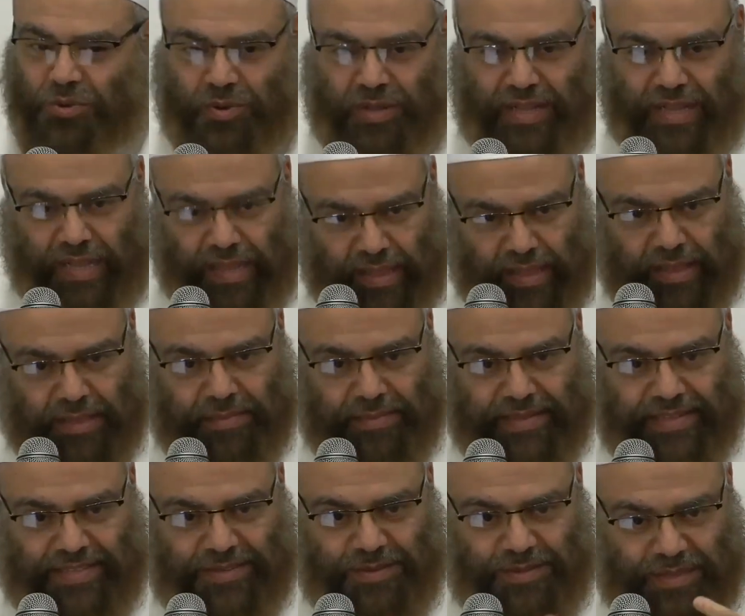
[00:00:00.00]
You know what ladhid
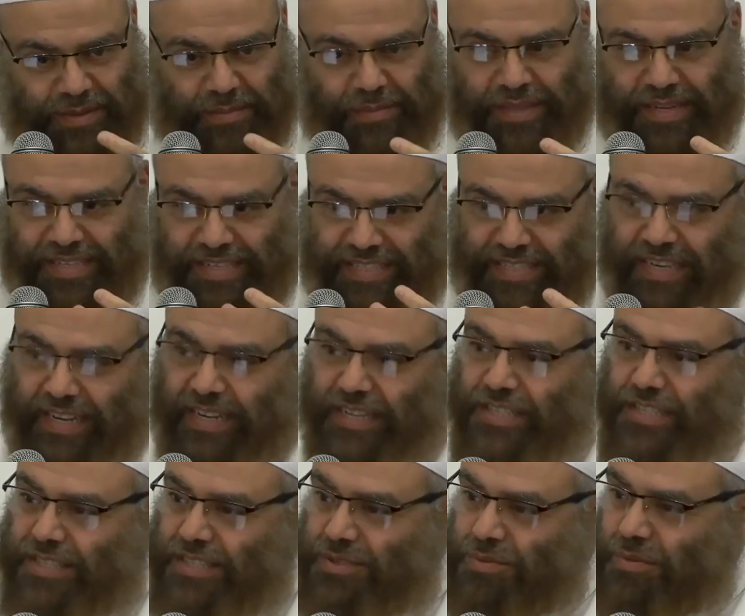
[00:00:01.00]
means? When something is
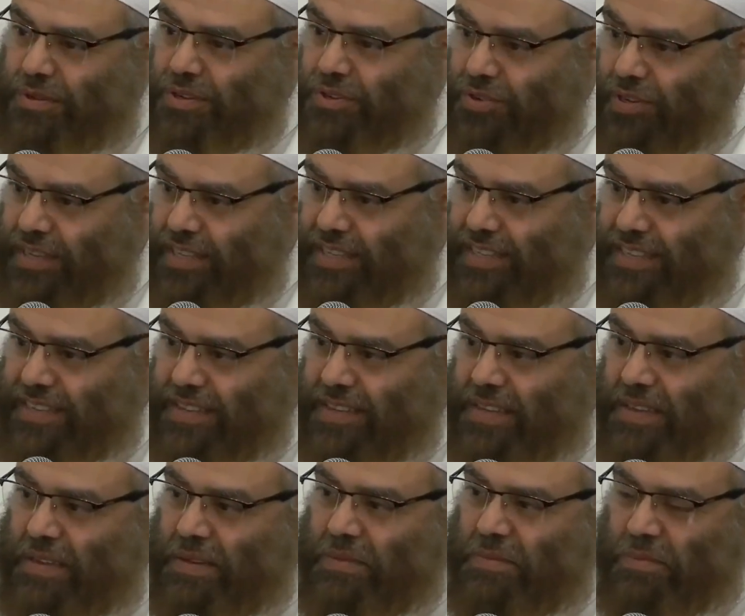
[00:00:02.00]
delicious when you eat.
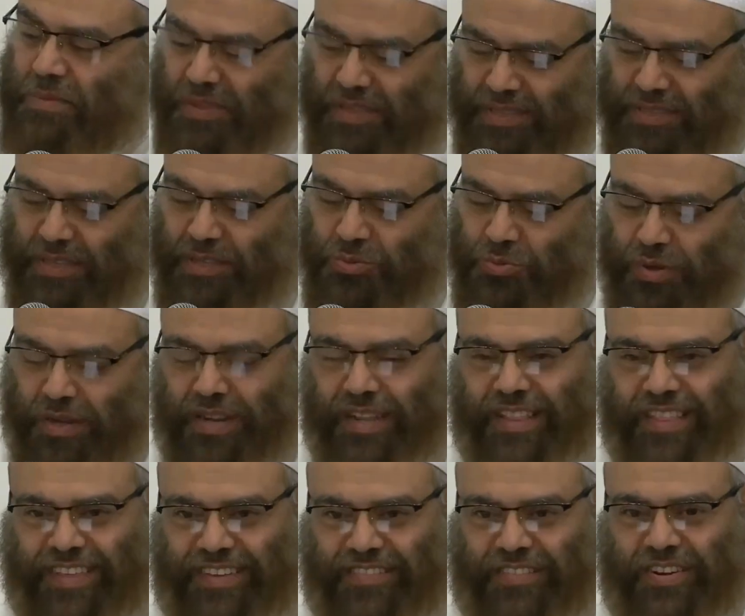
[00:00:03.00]
But this is one
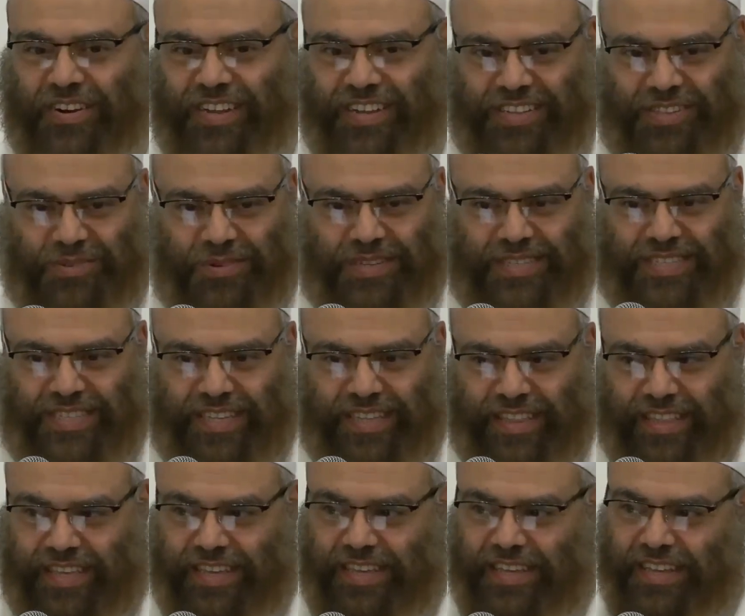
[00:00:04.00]
of the very
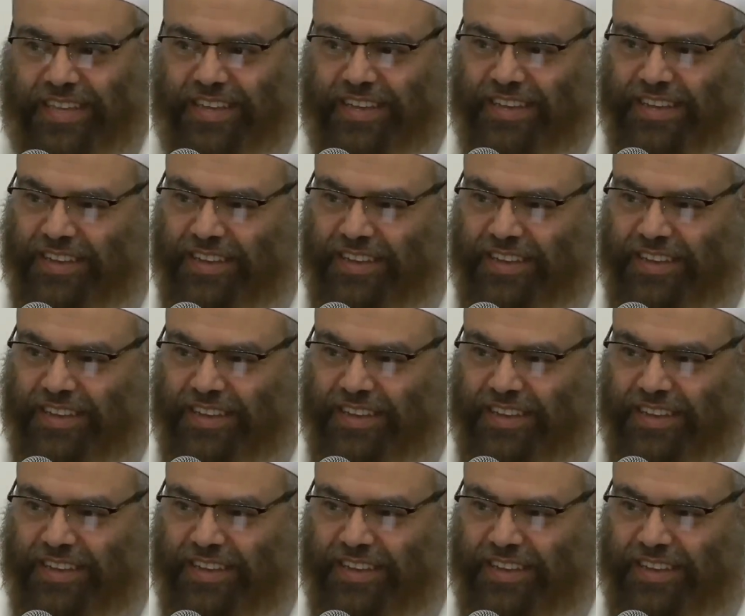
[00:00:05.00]
interesting things.